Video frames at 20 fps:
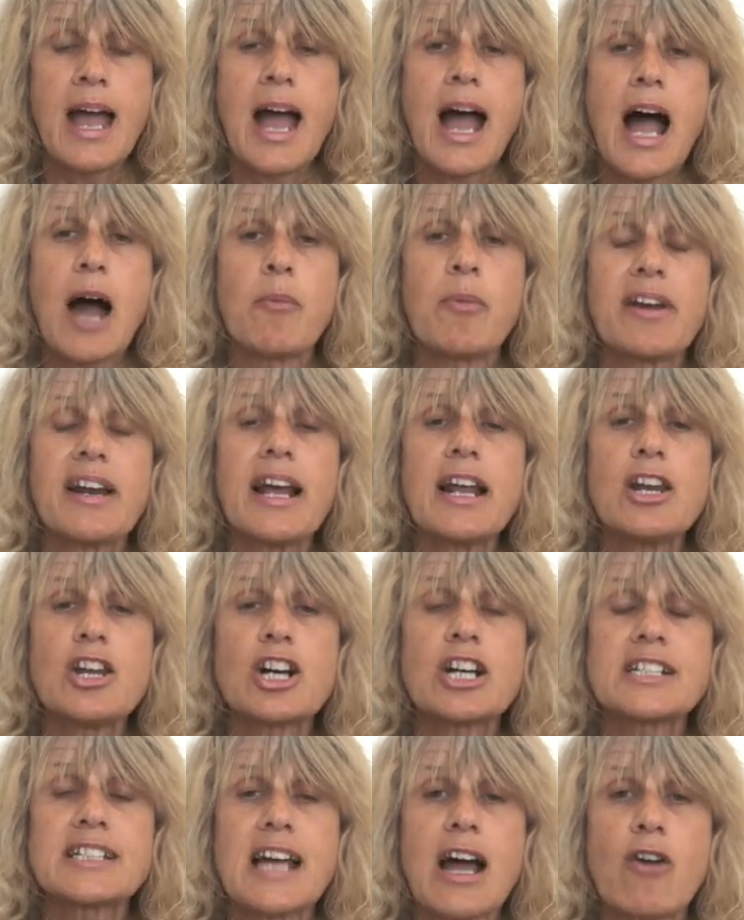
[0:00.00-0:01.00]
And when I
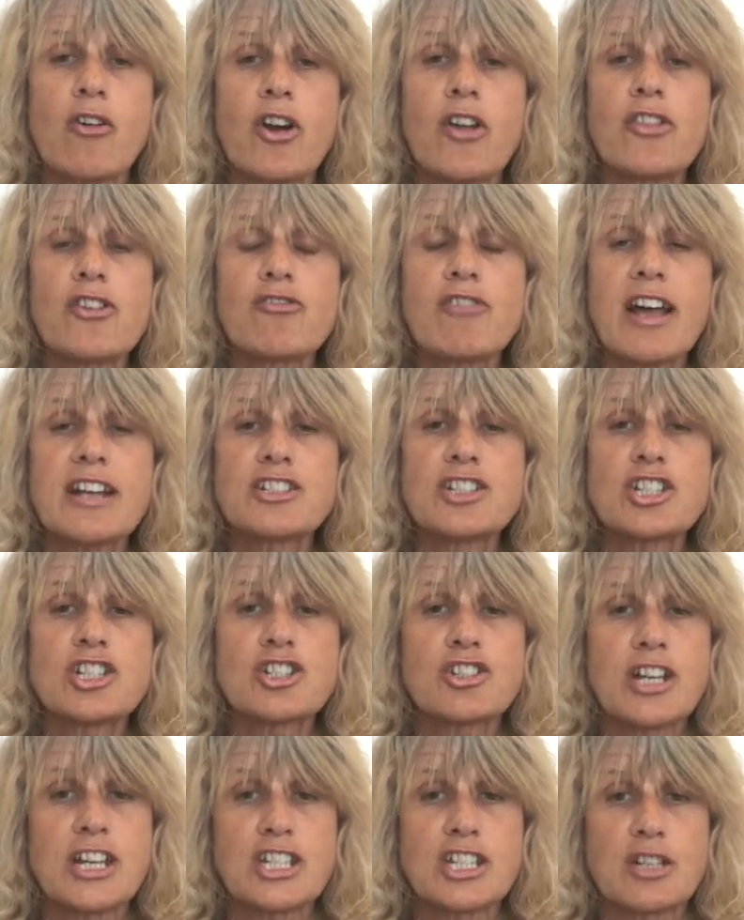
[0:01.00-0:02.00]
look down on the
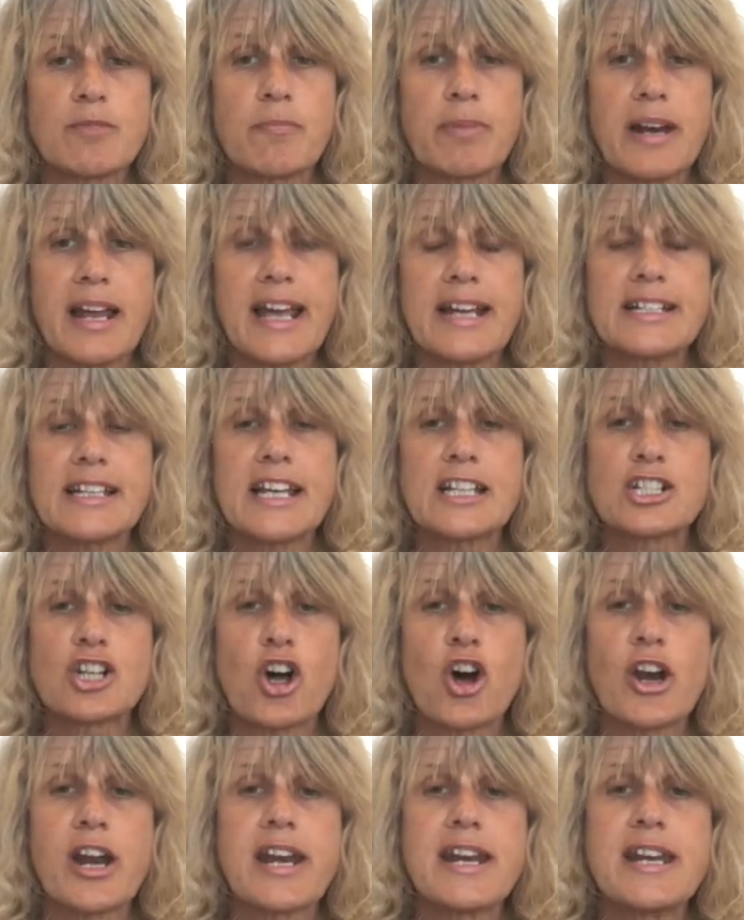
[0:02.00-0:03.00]
registration plate, it's
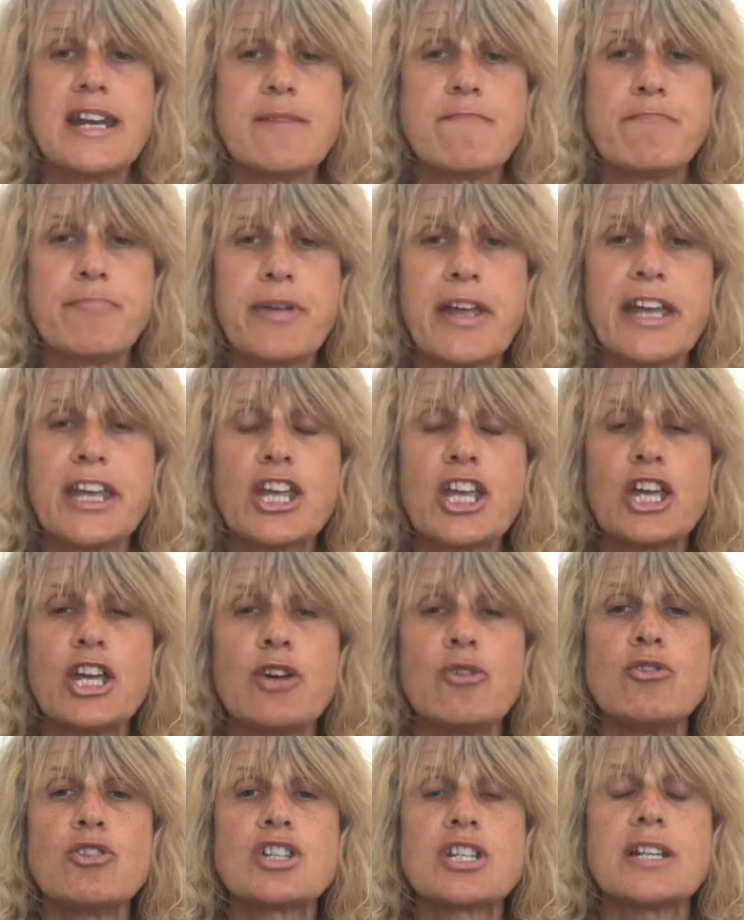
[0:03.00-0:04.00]
got a big,
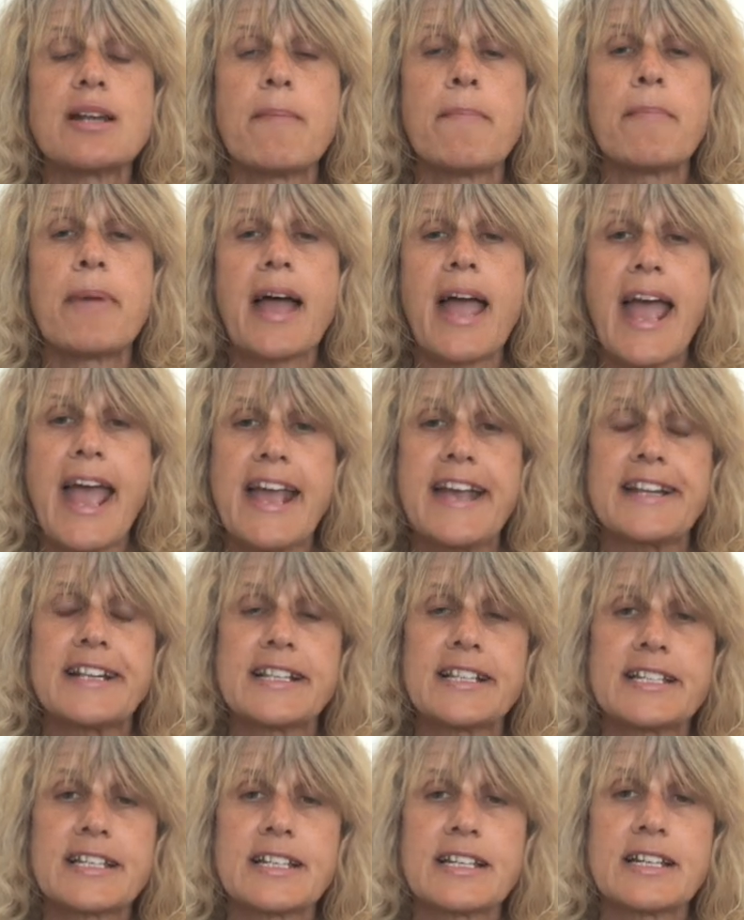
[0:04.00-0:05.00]
huge number
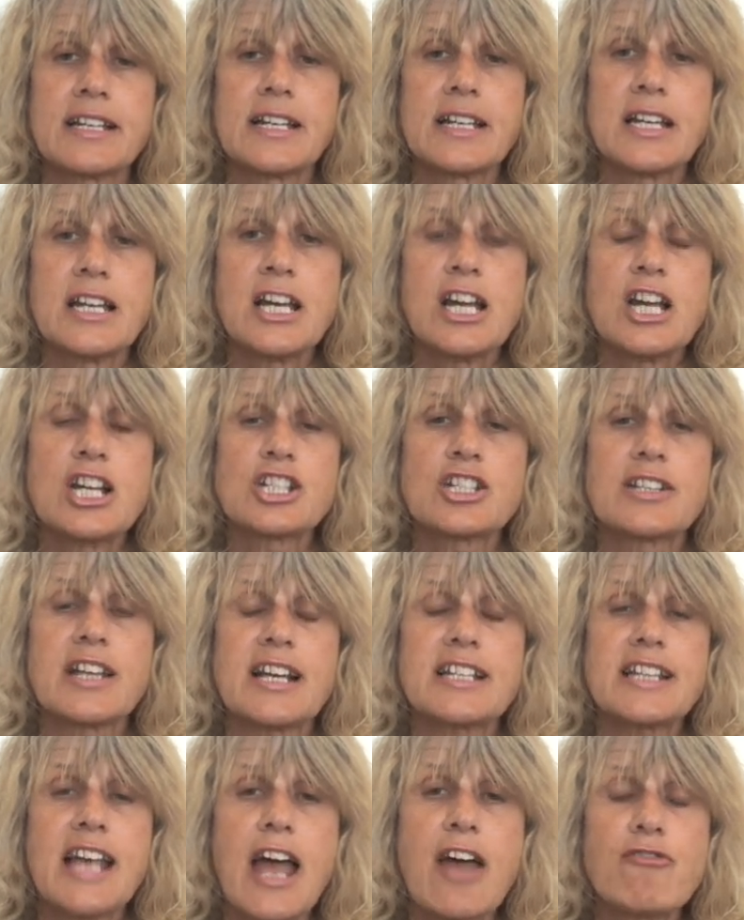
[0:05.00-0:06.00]
8. So
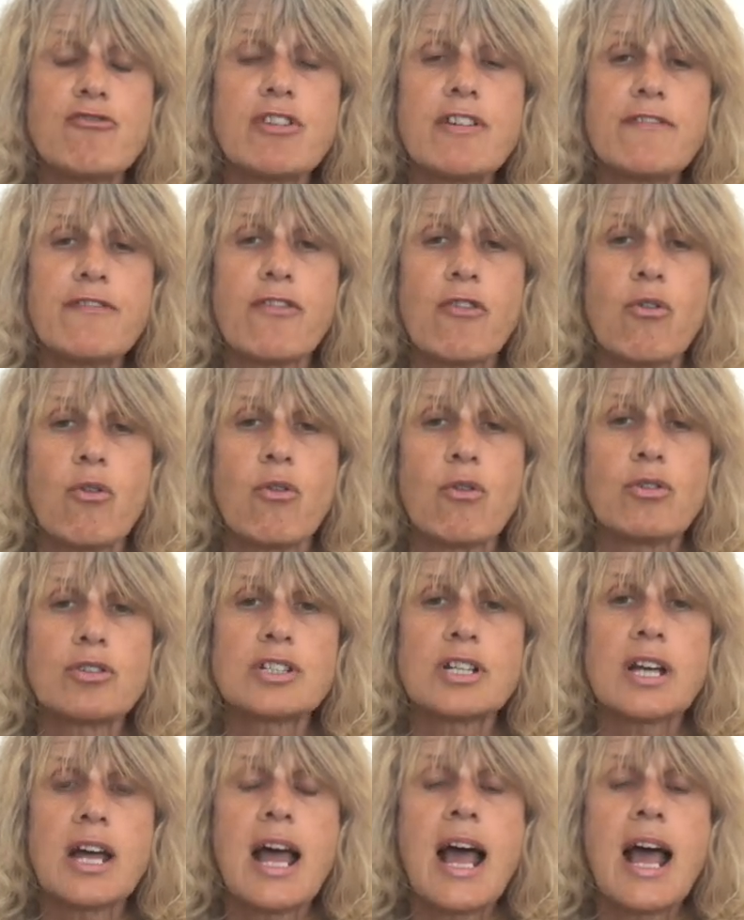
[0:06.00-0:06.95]
that's Henry Ford